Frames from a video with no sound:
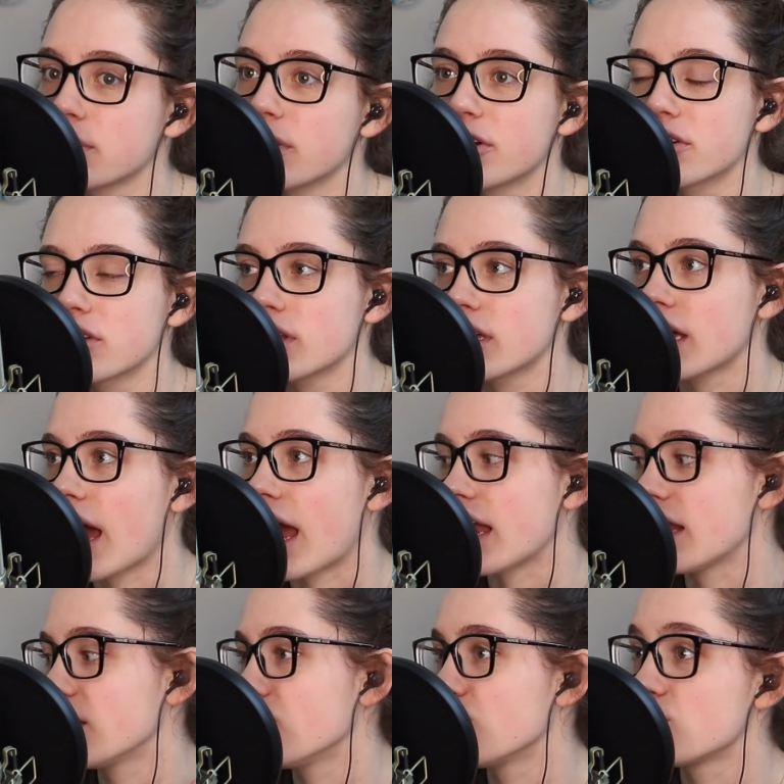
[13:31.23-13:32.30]
Literally
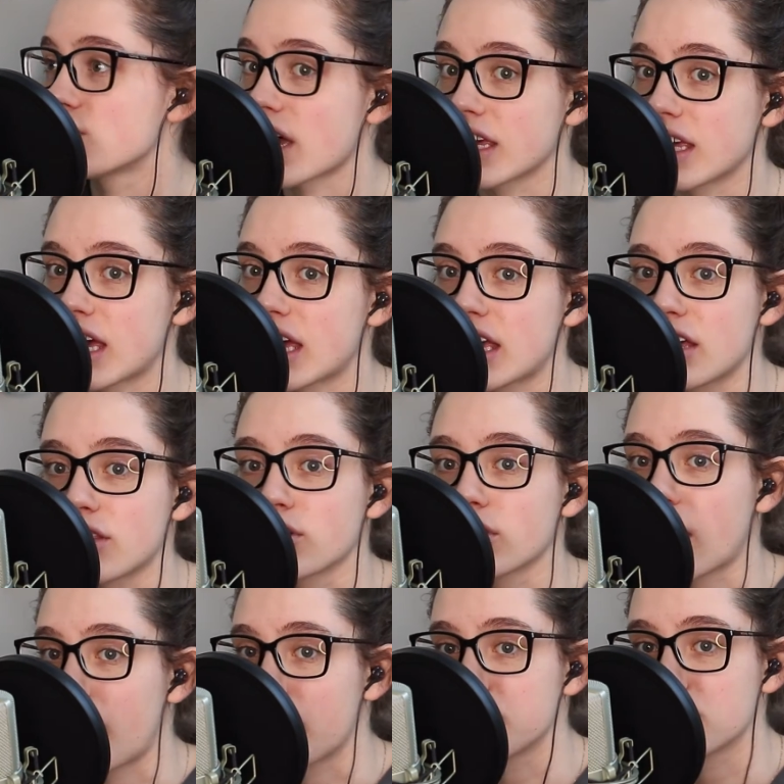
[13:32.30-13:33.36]
any news I get either
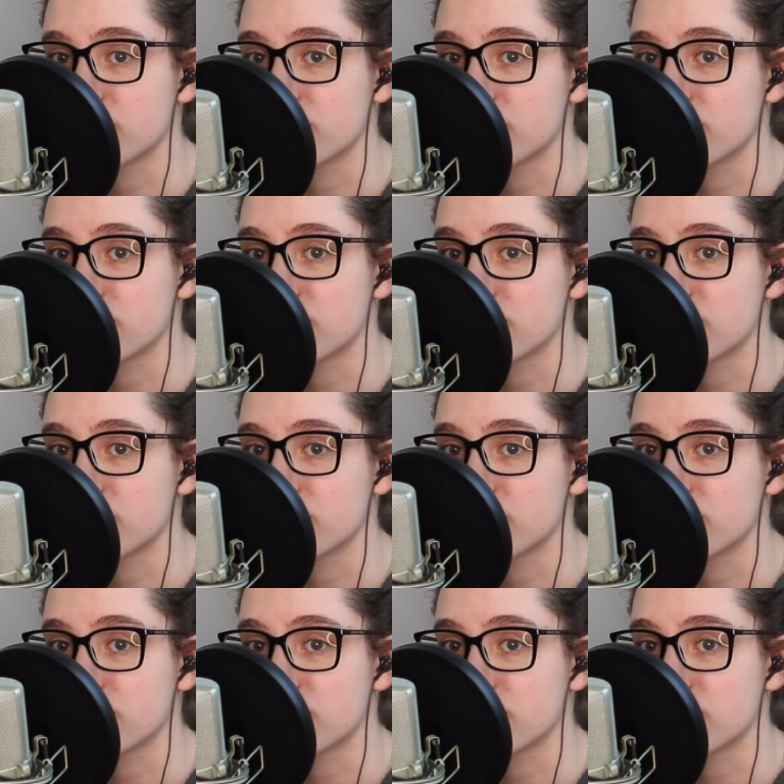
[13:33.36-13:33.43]
comes